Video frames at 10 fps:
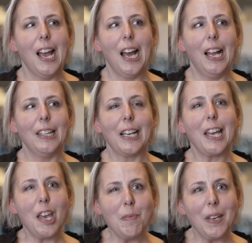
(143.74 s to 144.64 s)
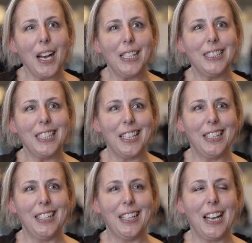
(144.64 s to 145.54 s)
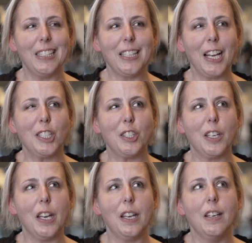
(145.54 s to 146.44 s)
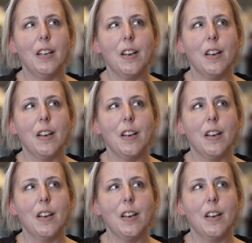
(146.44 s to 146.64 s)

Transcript: And that KPI setting is actually